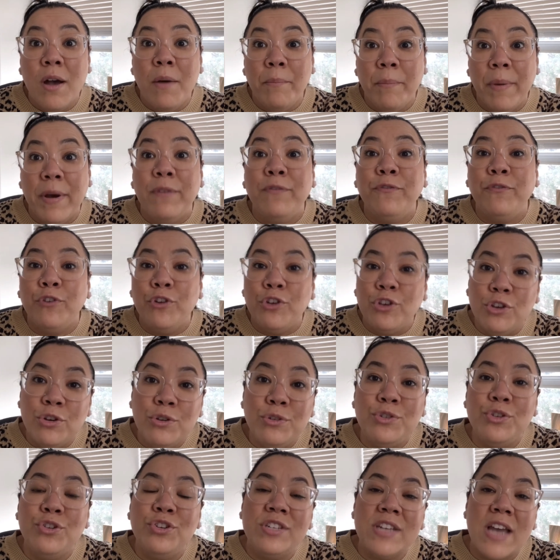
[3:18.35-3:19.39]
but for you
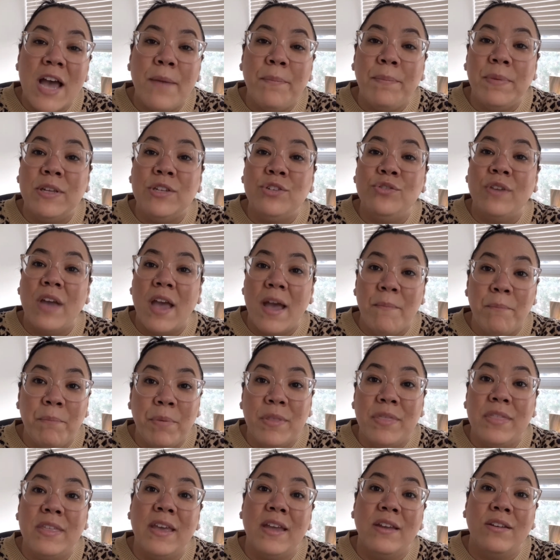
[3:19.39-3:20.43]
to tap into
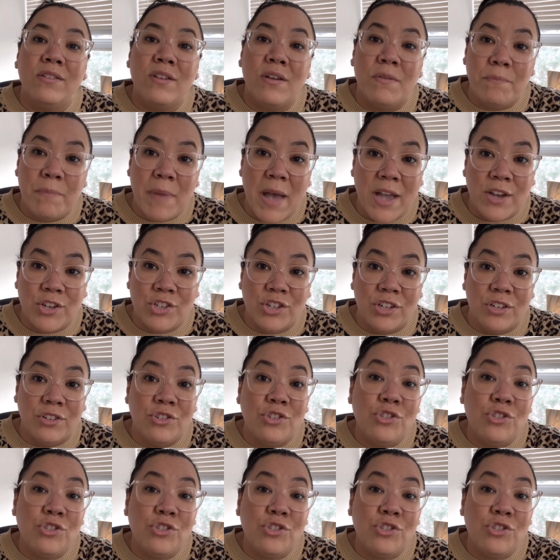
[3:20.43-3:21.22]
empathy and compassion,